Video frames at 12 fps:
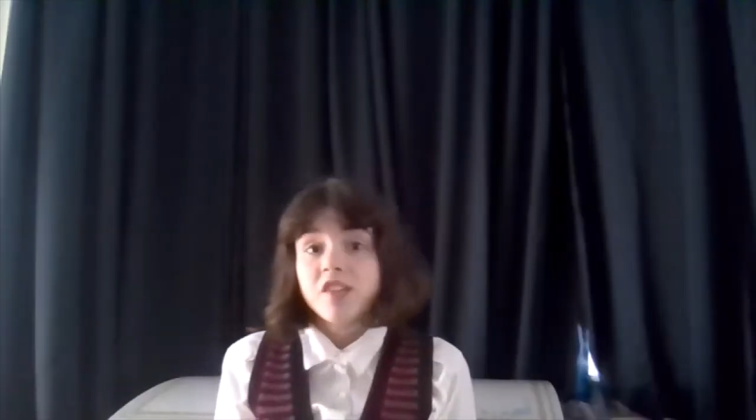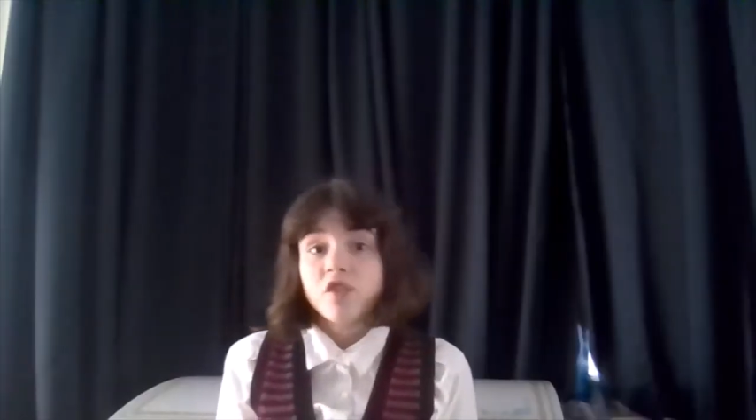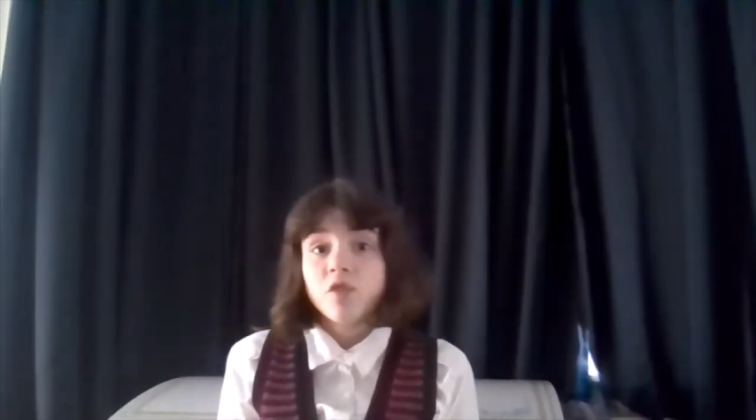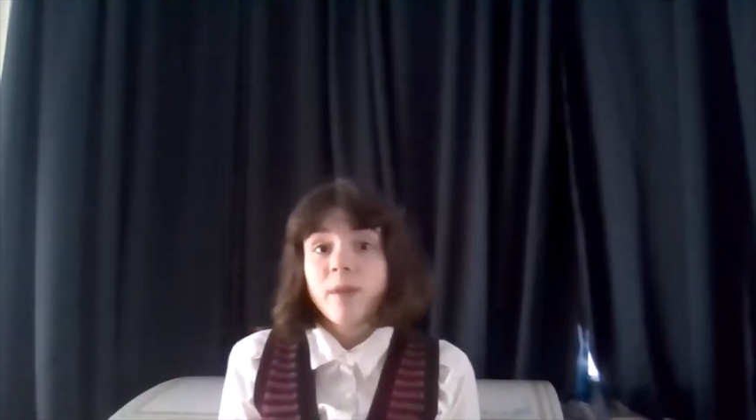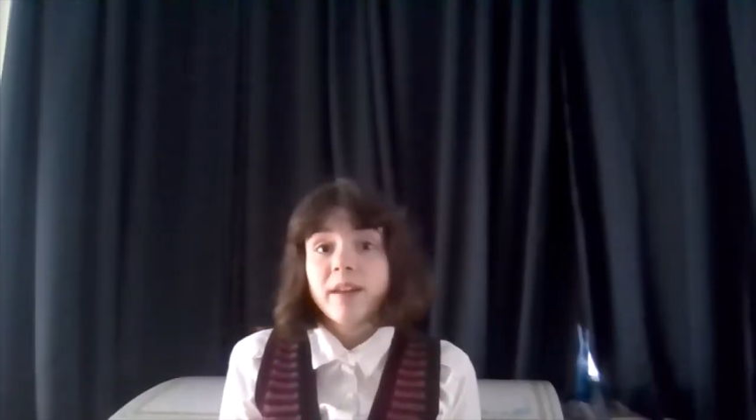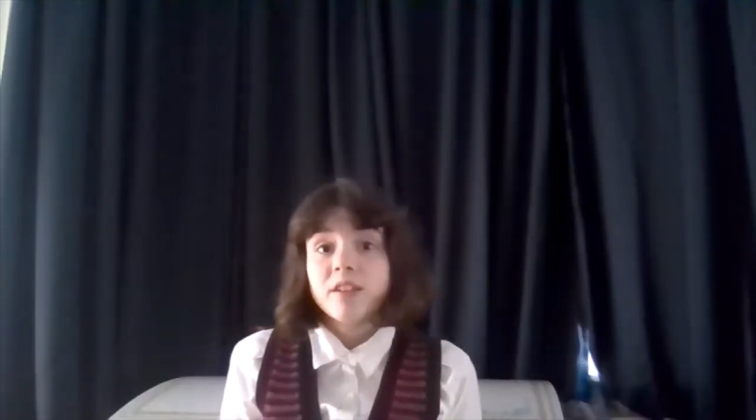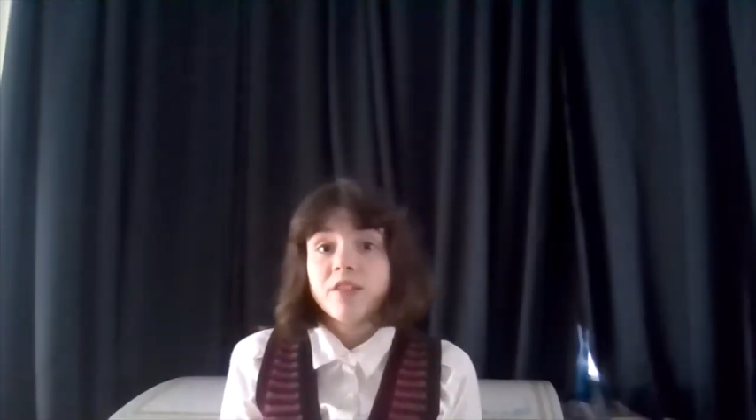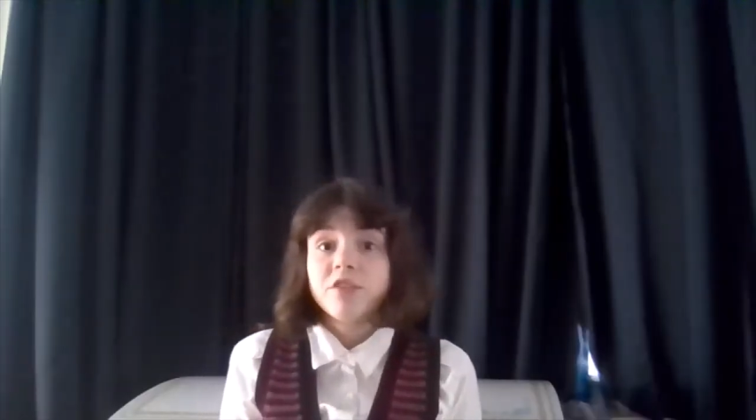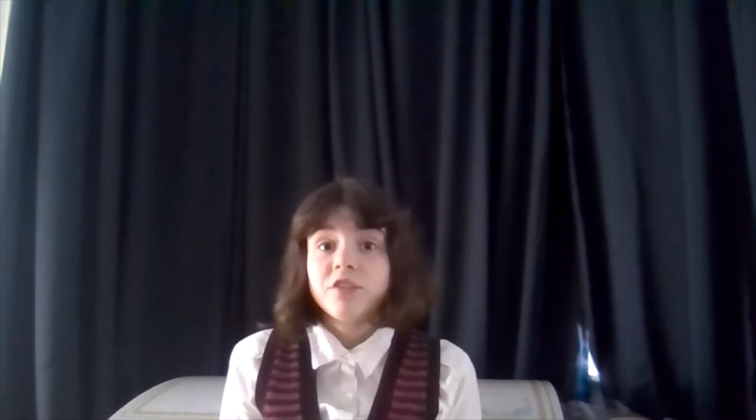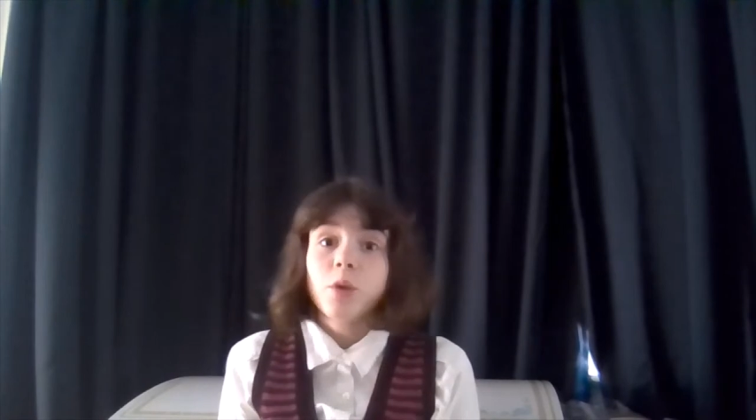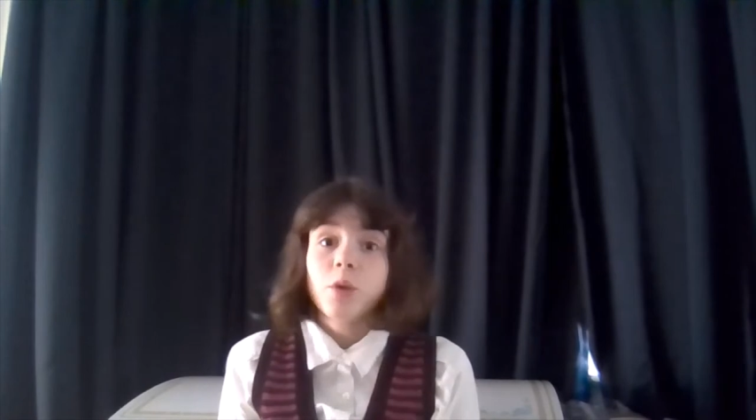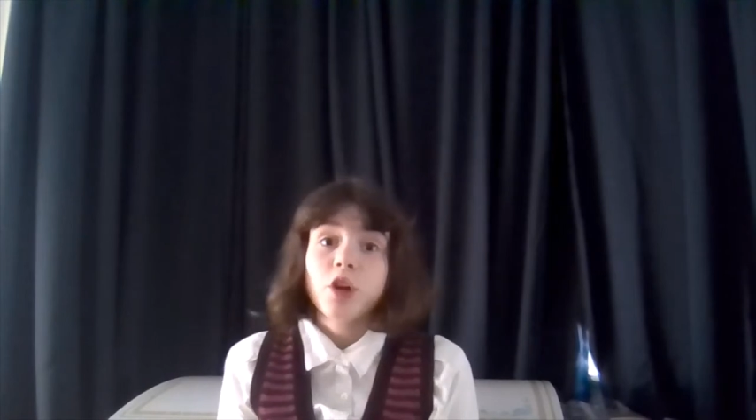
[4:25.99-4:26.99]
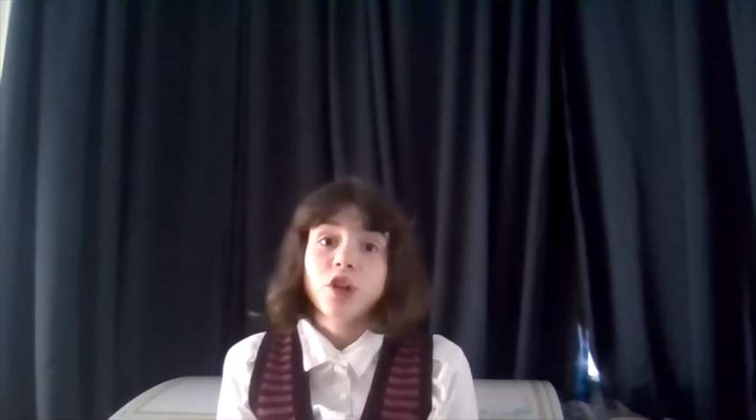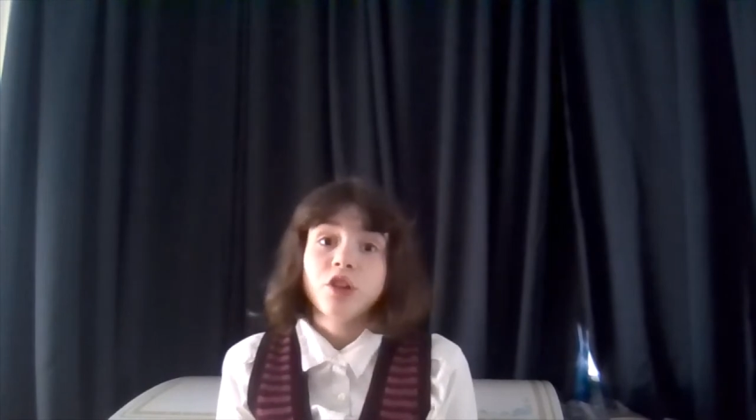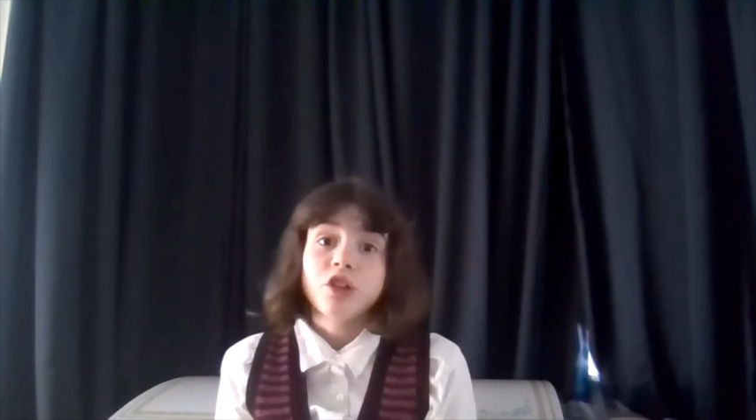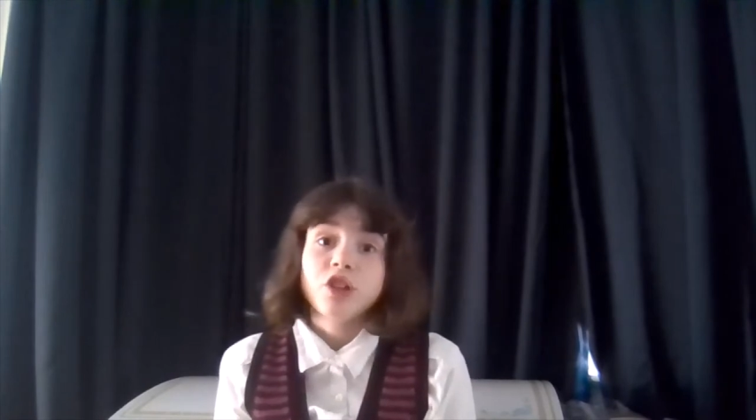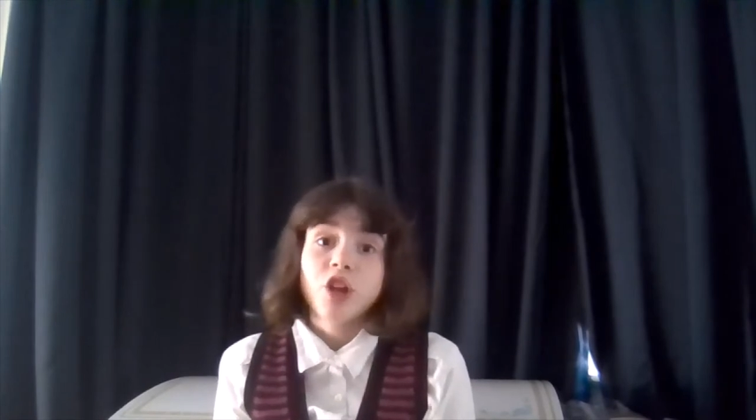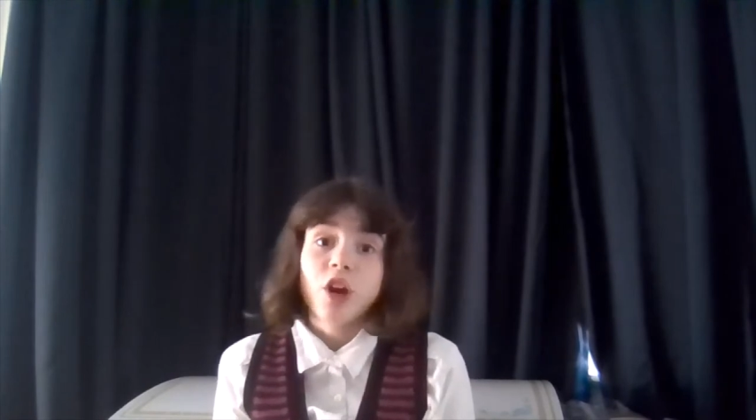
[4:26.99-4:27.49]
restrictive for what you could
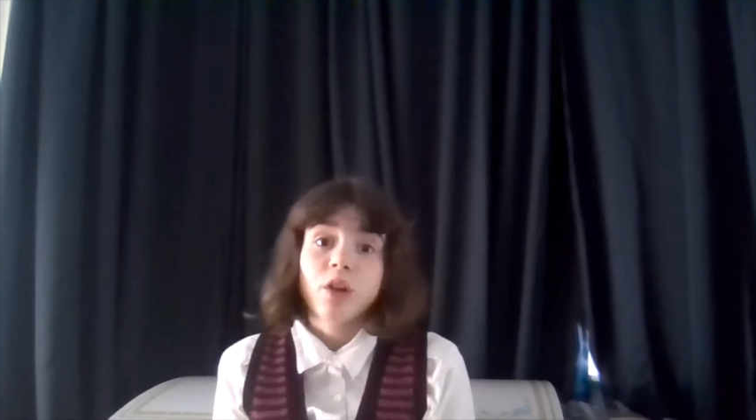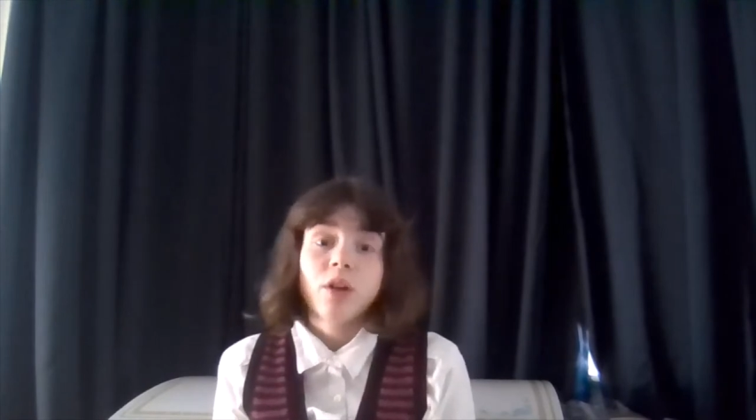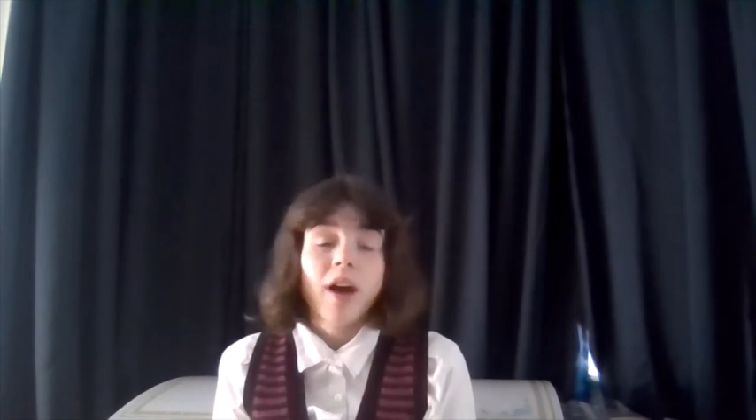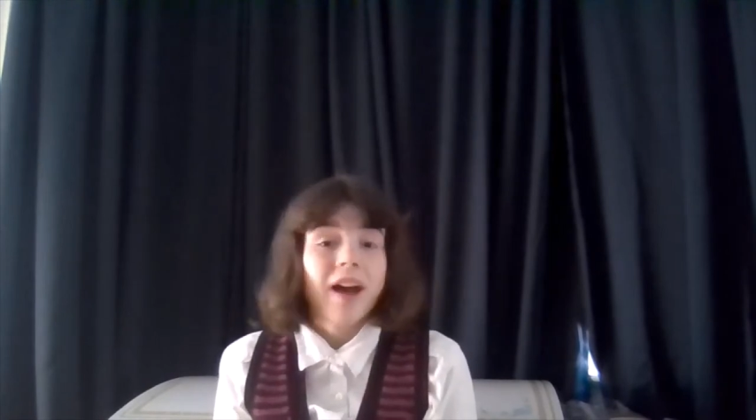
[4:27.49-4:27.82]
show,